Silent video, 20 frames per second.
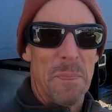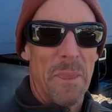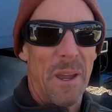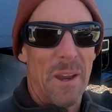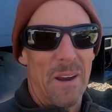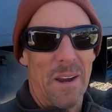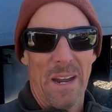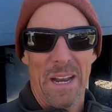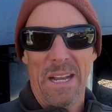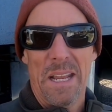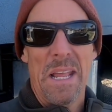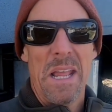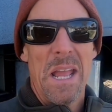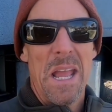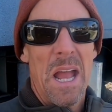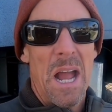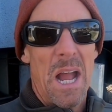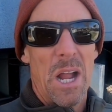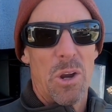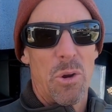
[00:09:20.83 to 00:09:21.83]
All right,
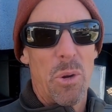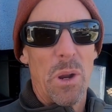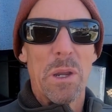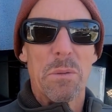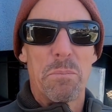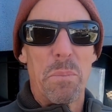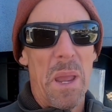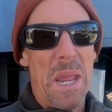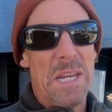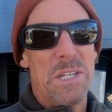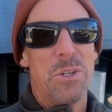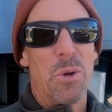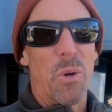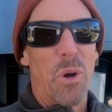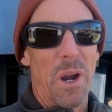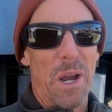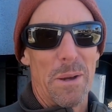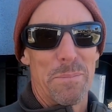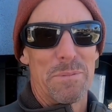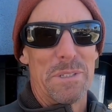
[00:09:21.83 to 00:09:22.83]
a quick bay
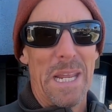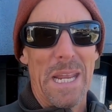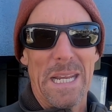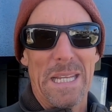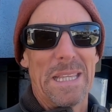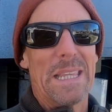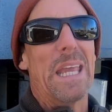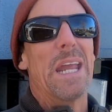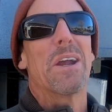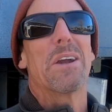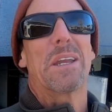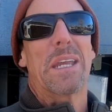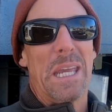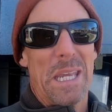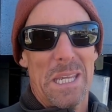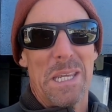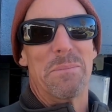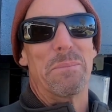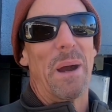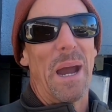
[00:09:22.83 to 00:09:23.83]
door update. They are
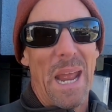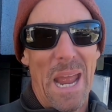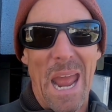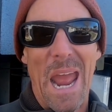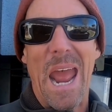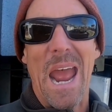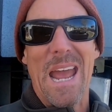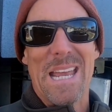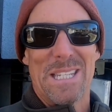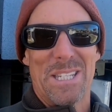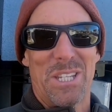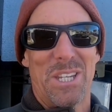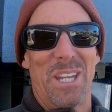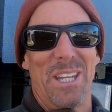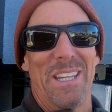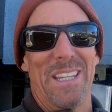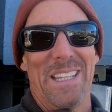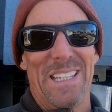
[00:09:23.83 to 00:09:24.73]
kicking my ass.